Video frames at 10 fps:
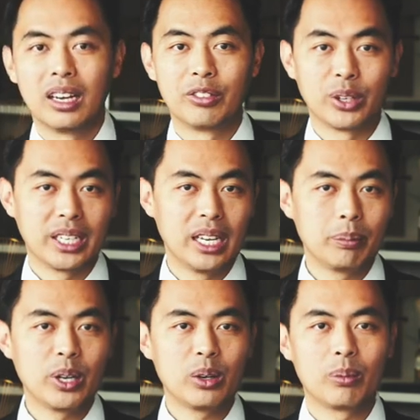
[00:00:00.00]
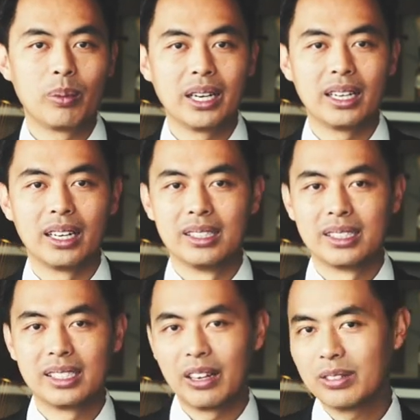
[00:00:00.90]
If you're keeping your money in
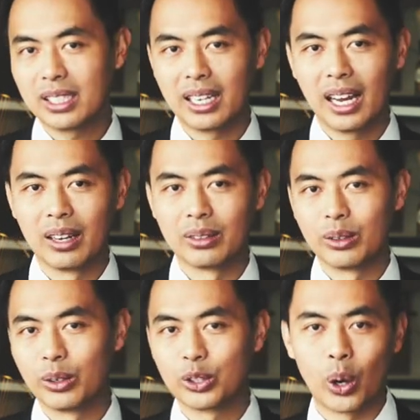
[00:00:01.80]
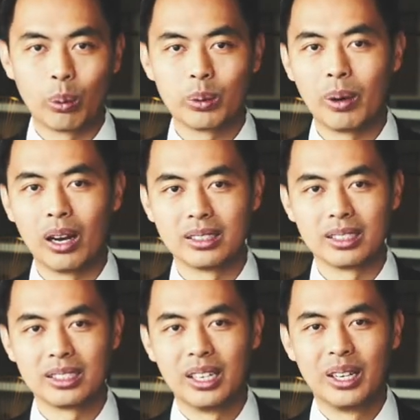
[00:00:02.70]
savings account or term
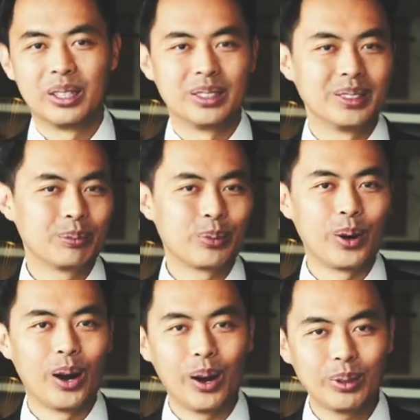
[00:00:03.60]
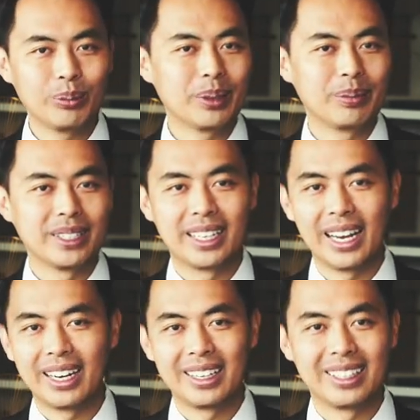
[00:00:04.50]
deposits, you'll probably be
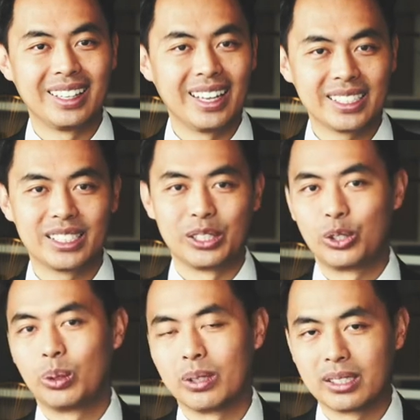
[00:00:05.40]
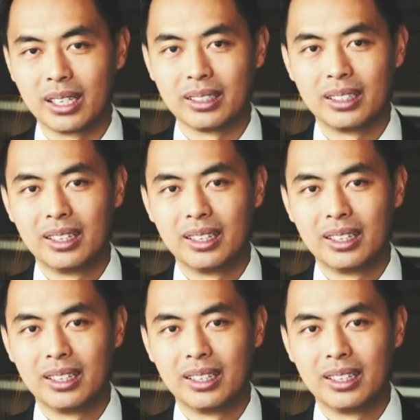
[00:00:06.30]
getting less than 2%.